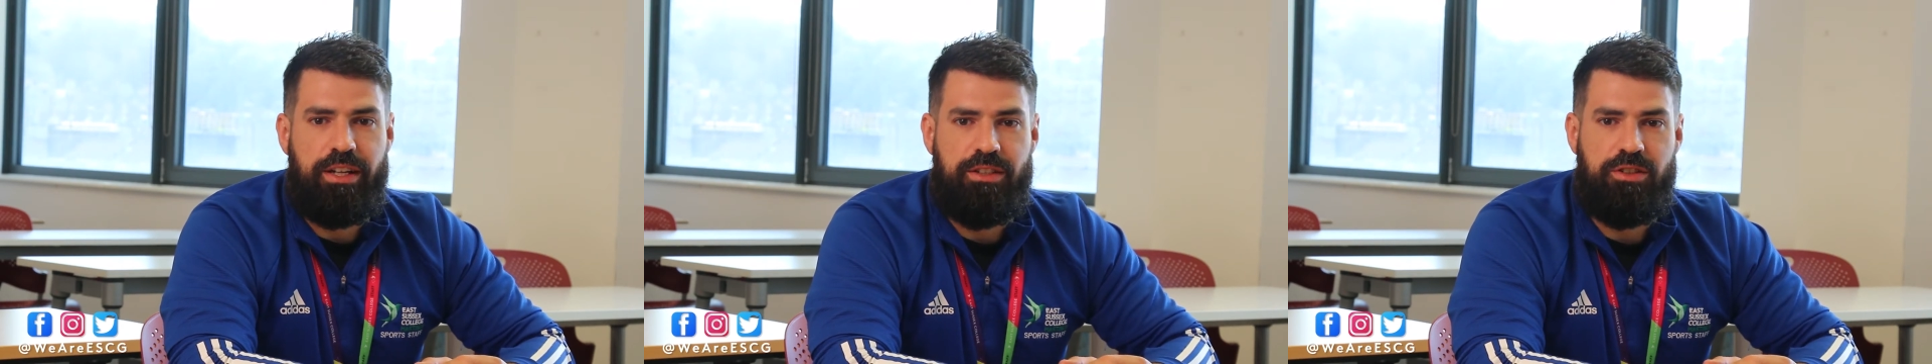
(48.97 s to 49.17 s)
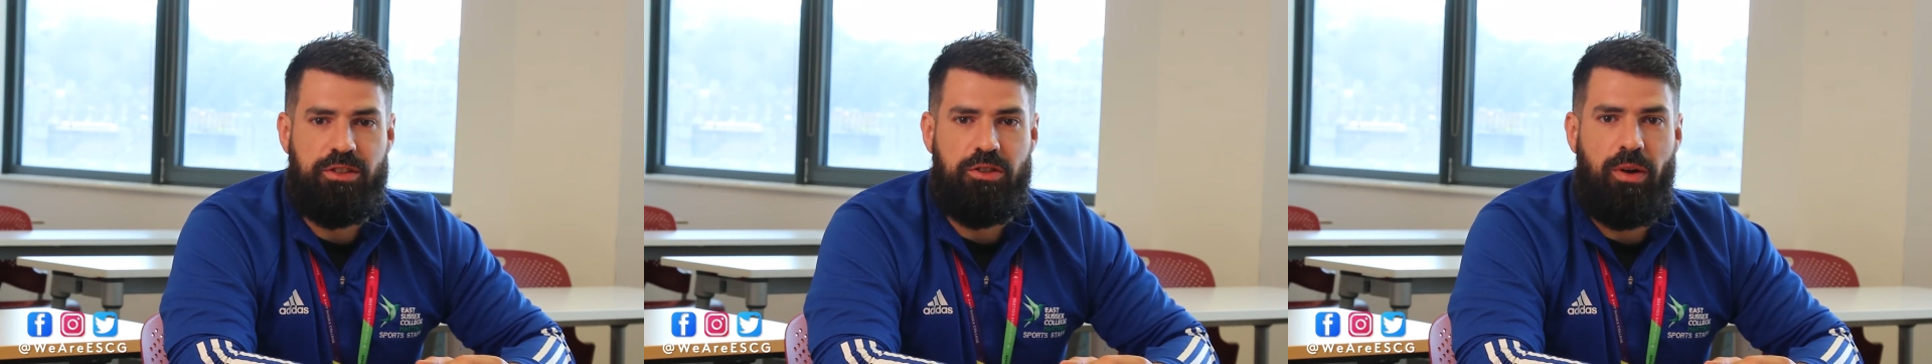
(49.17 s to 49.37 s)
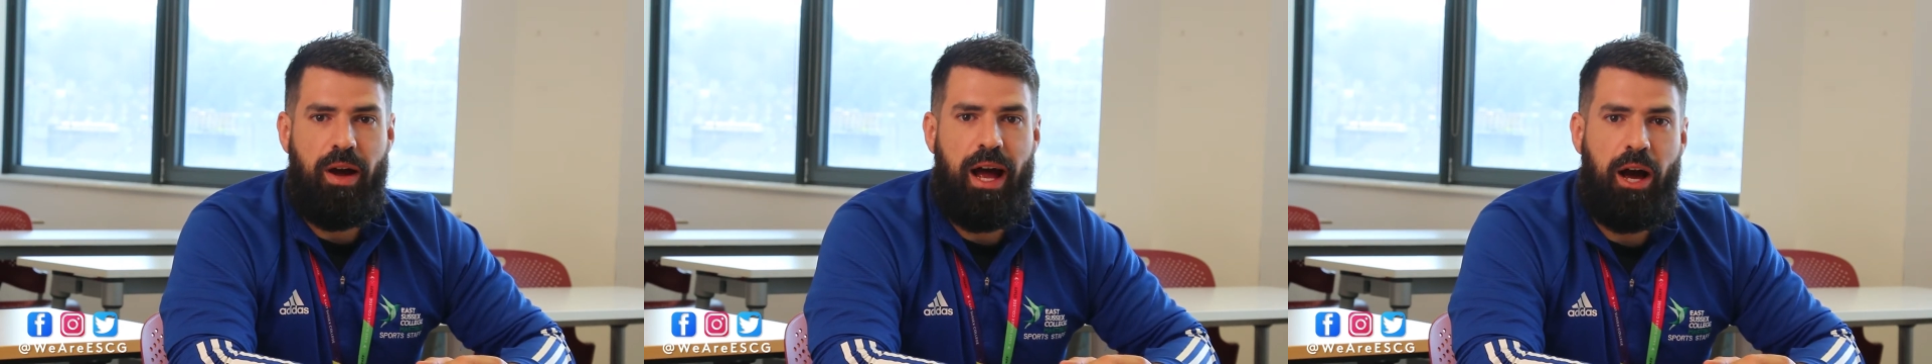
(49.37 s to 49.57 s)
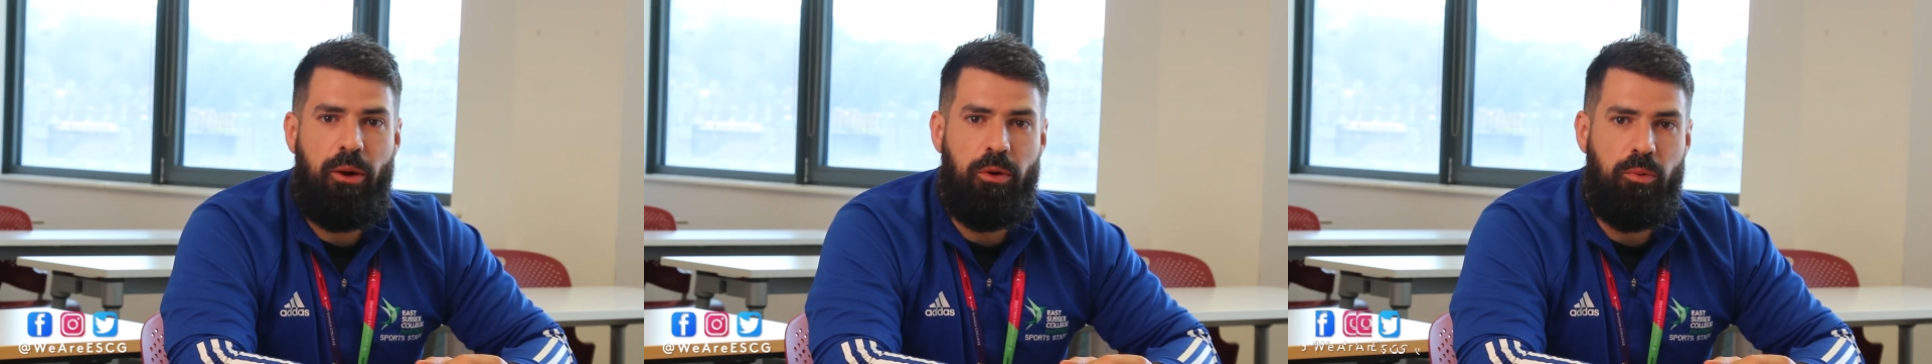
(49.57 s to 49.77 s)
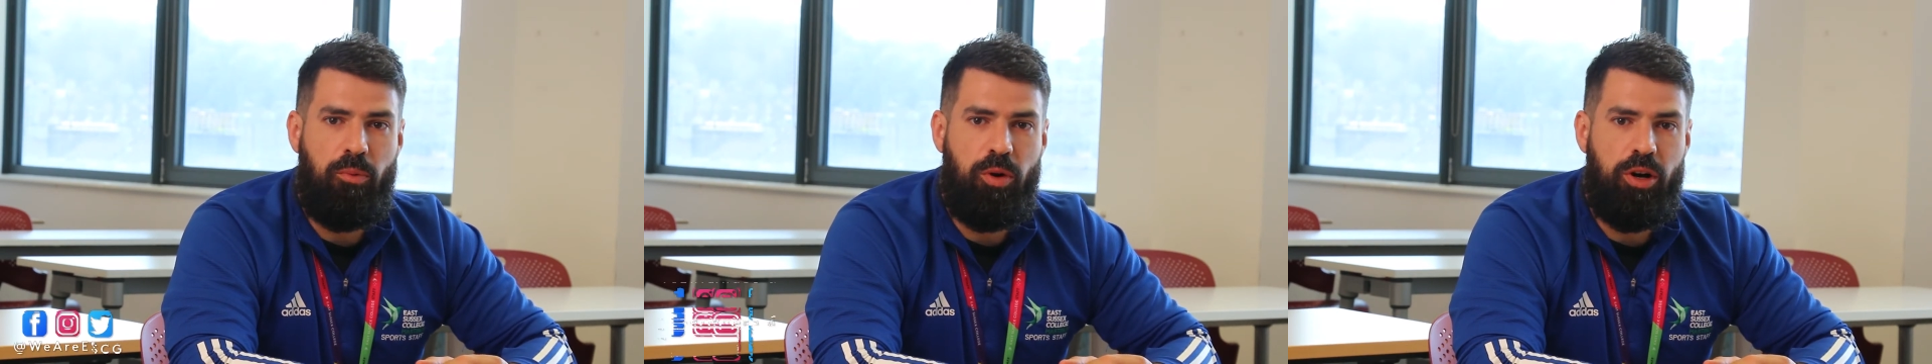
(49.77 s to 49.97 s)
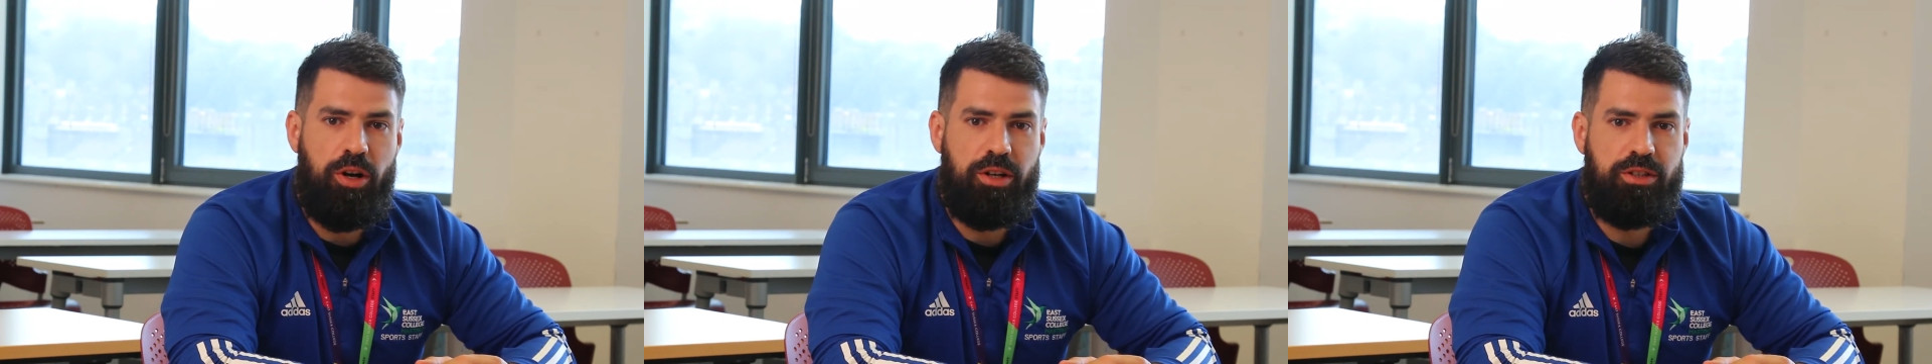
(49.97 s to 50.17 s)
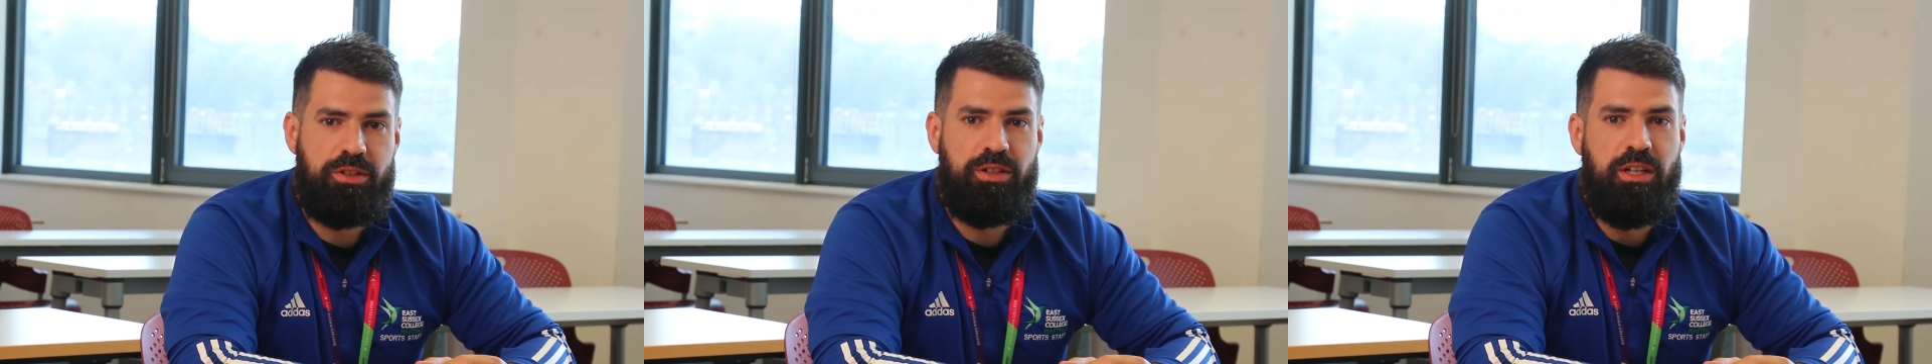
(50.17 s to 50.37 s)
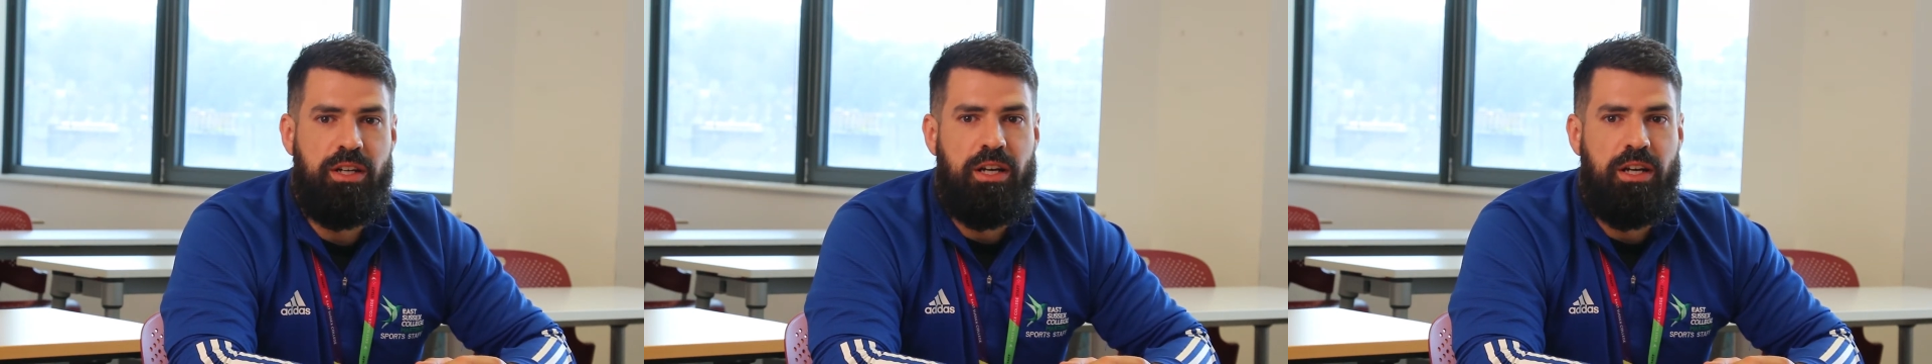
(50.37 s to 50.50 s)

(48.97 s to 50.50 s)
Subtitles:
into how it works